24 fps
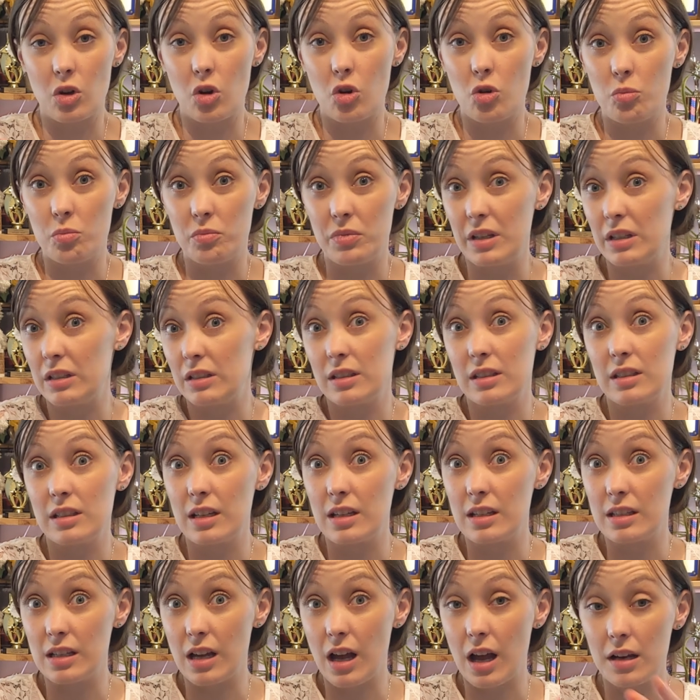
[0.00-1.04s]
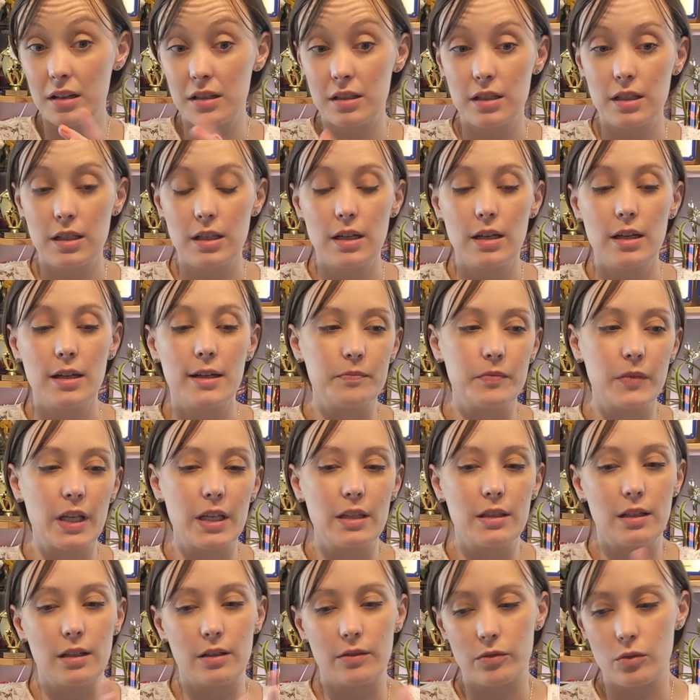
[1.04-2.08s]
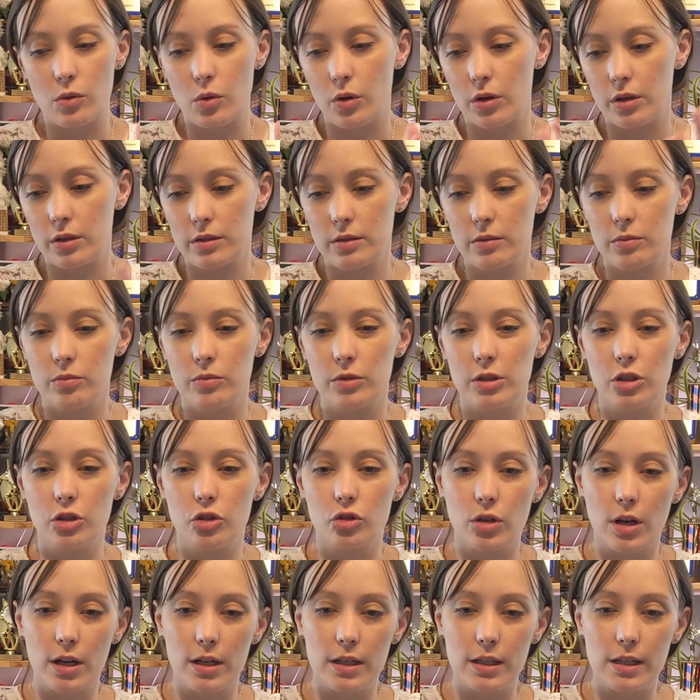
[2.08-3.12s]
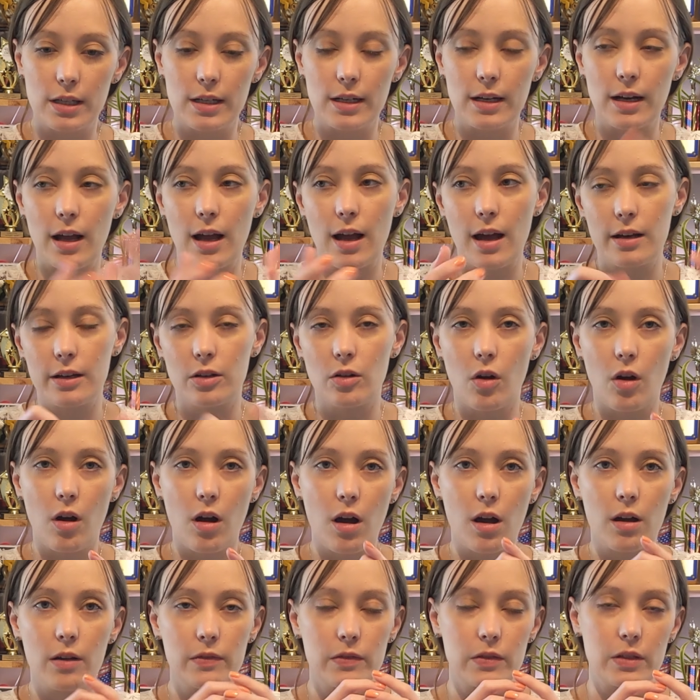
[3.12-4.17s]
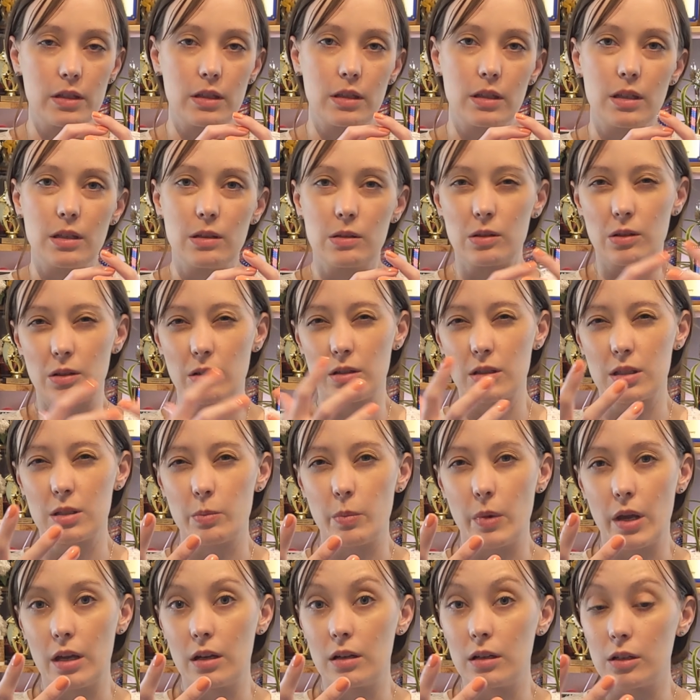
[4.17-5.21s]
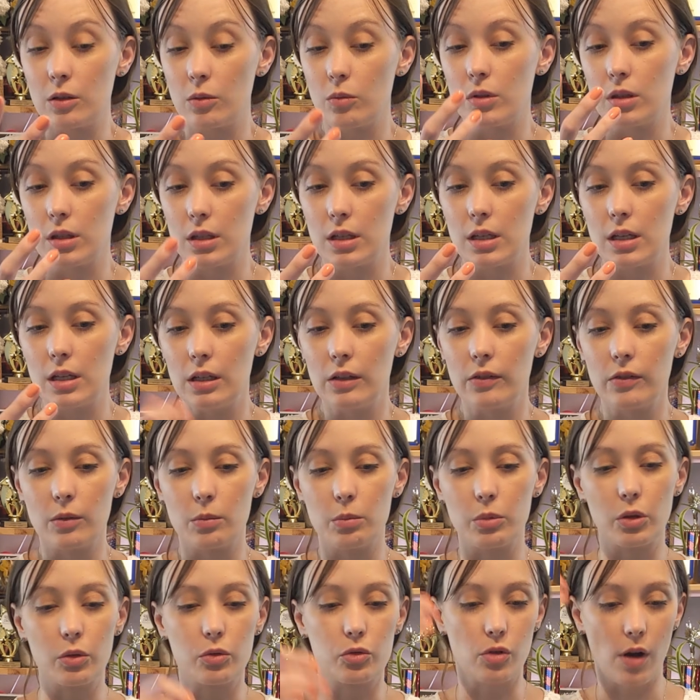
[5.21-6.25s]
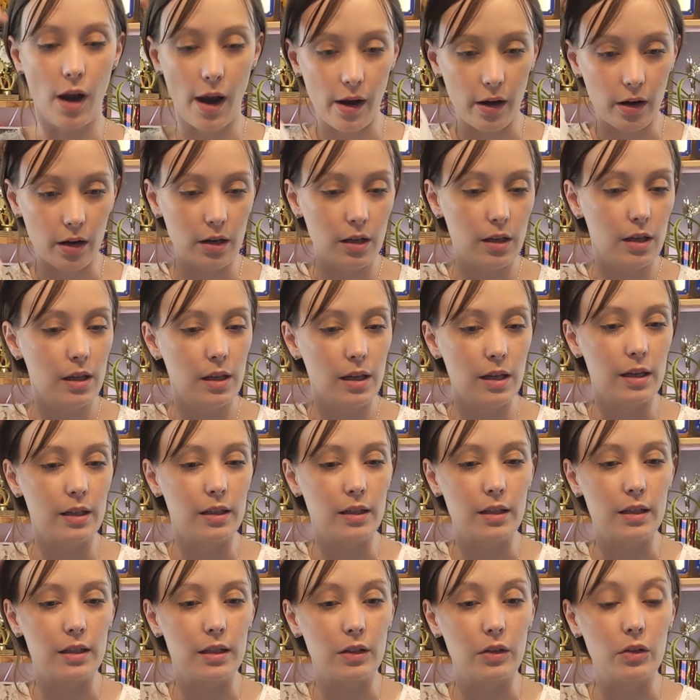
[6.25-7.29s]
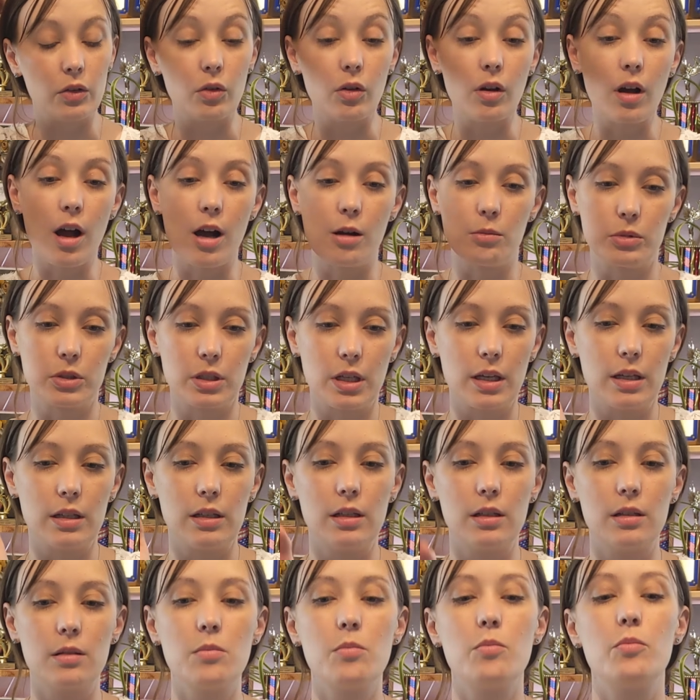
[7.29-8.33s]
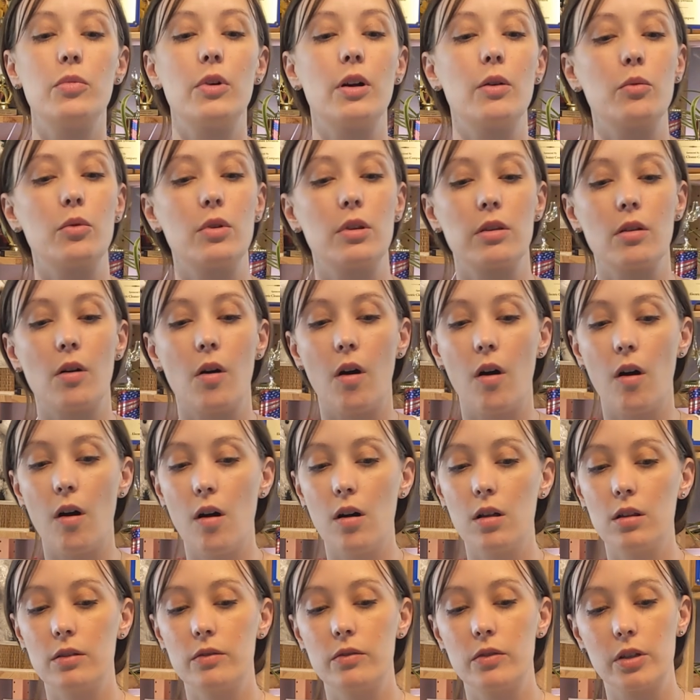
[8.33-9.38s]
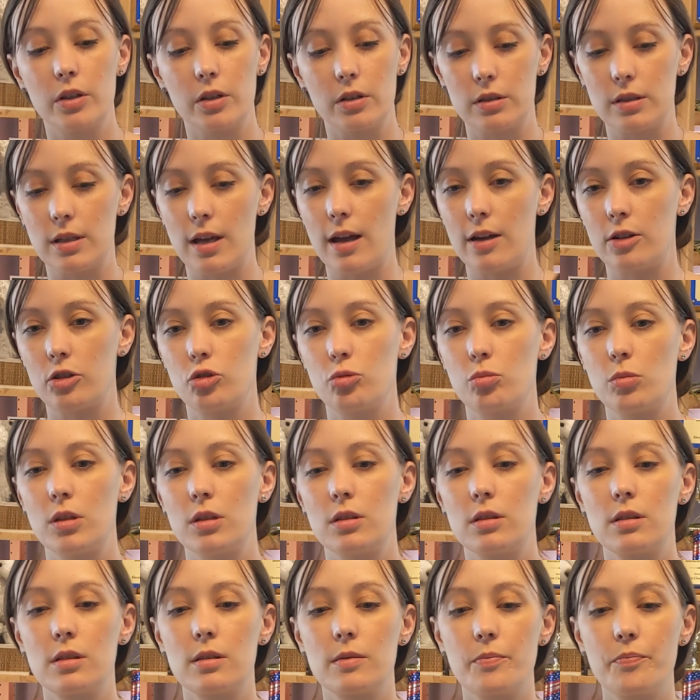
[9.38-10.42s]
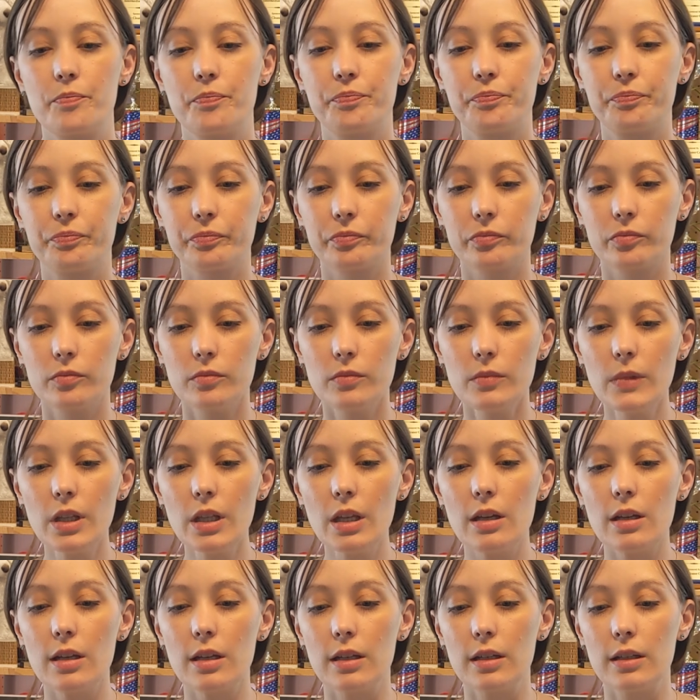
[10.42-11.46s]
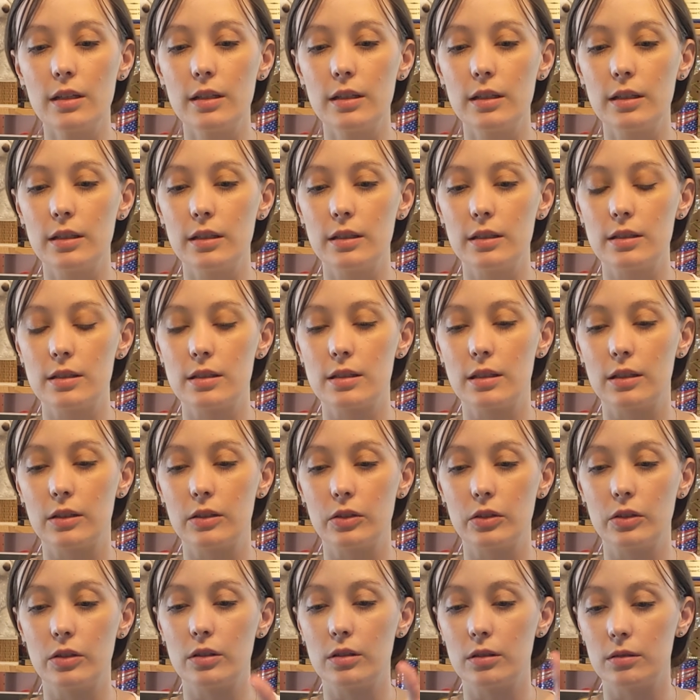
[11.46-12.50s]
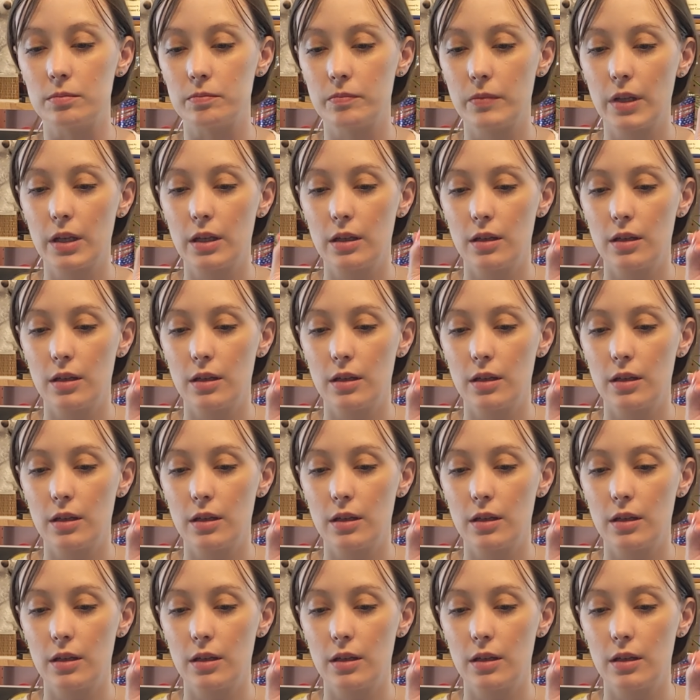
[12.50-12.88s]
hope that it stays on. And then of course, when you're trying to get it on and off and things are expanding with the heat of the blow dryer, it can get a little complicated. But with all of their attachments, it is the little